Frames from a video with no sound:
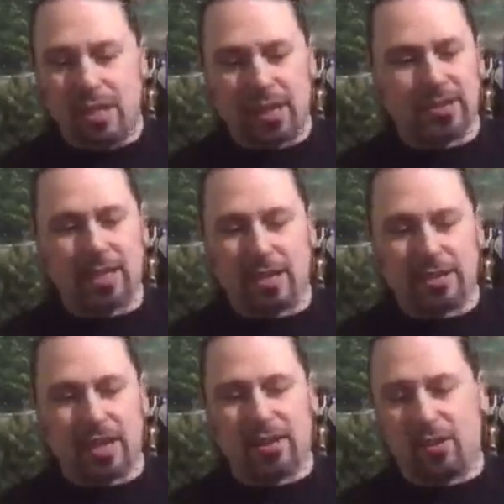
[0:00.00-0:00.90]
Like I said,
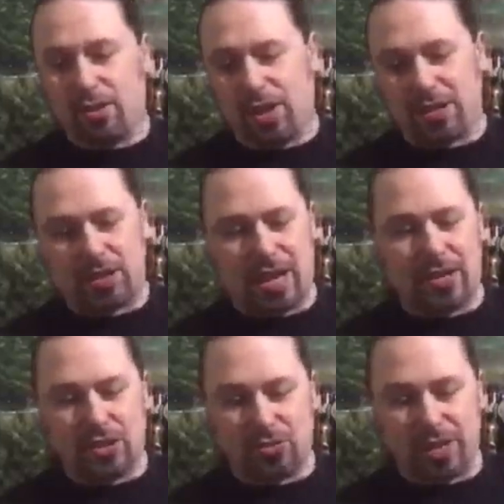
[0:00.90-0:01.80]
it's got the, all that
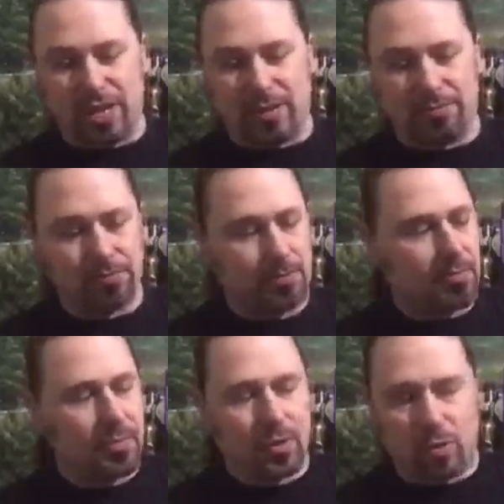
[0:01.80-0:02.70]
tangerine,
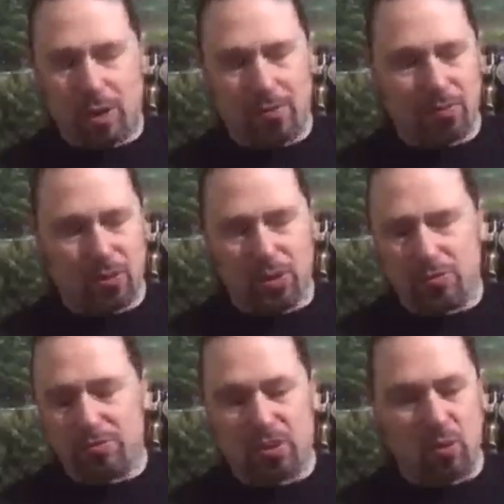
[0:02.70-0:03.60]

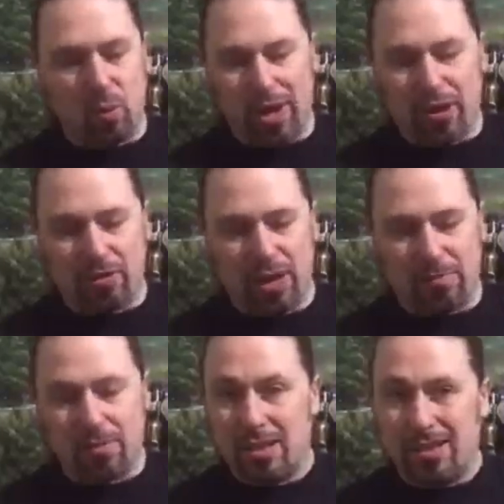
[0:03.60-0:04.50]
grapefruit, little white
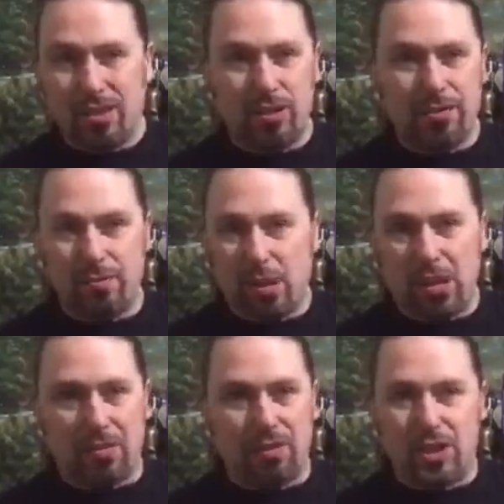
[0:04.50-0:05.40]
grape. They'll even
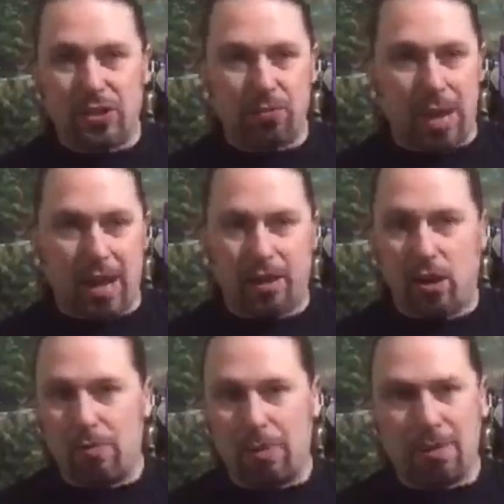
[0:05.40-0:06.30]
like fleshy
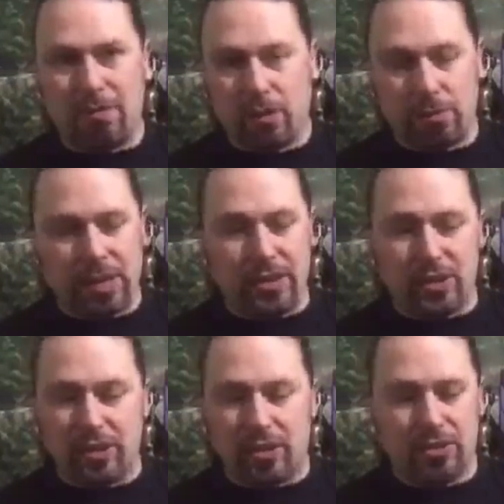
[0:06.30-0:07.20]
mango, maybe even a little
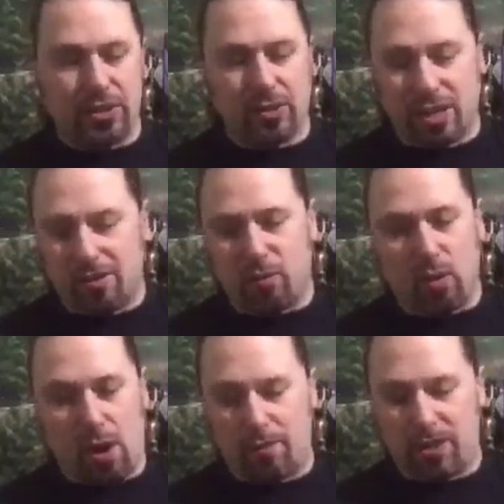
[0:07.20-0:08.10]
peach in there too, kind of
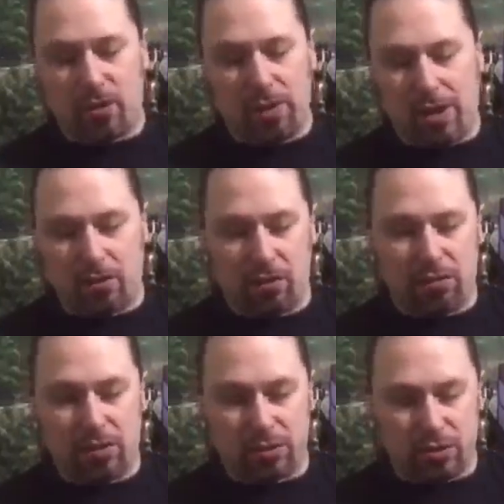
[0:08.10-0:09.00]
wafting around, little,
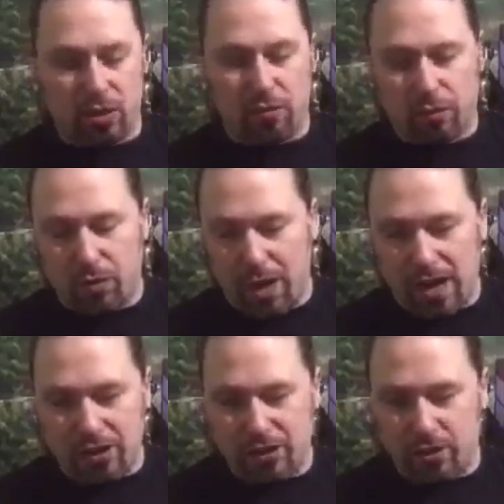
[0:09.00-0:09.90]
little stone fruit
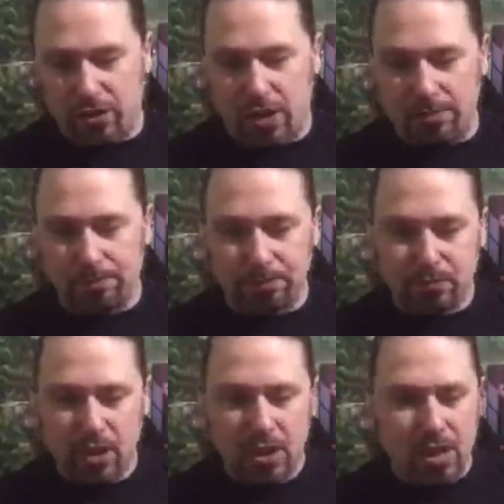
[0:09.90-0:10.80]
action going on.
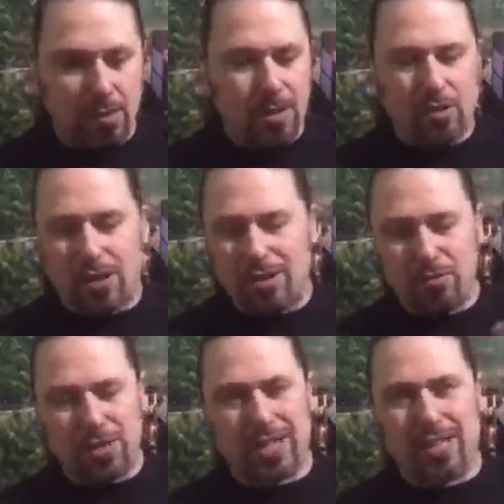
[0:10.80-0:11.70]
Not, I
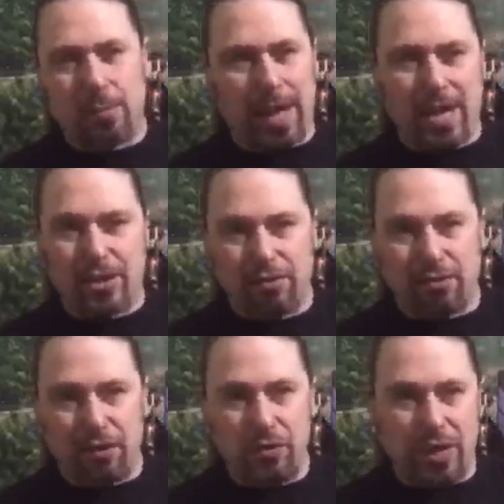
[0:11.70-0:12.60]
don't really get the passion
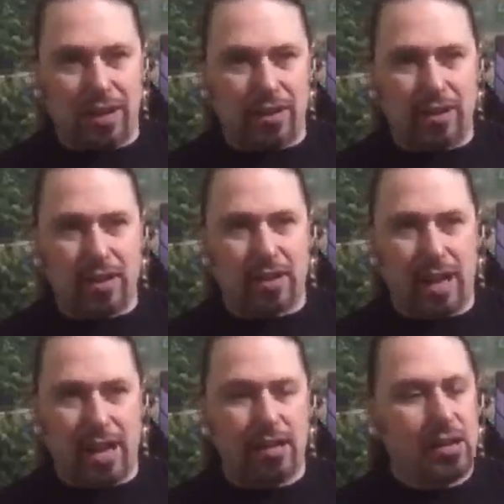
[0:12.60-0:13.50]
fruit, anything like
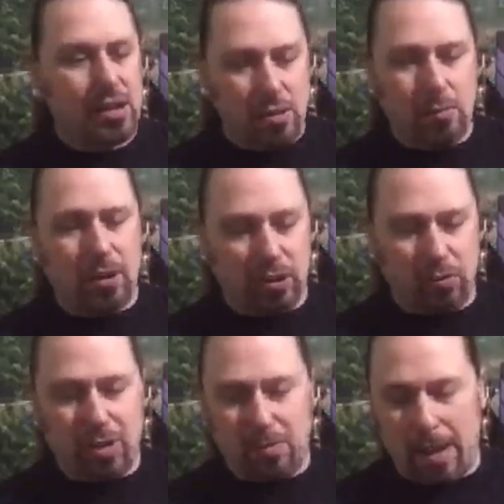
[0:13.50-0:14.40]
that, but a
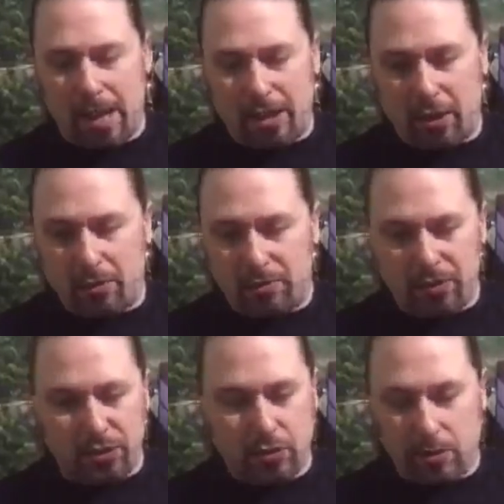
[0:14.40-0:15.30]
little bit of mango
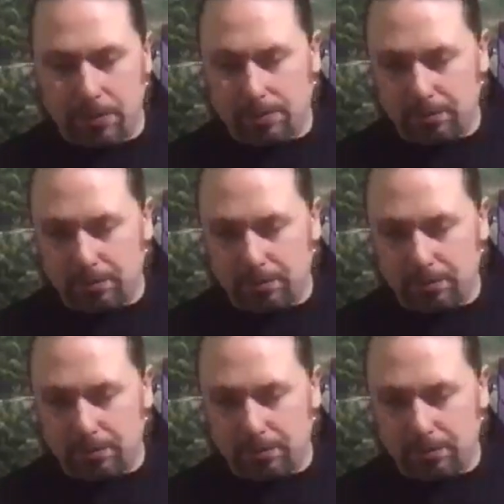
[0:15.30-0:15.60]
for sure,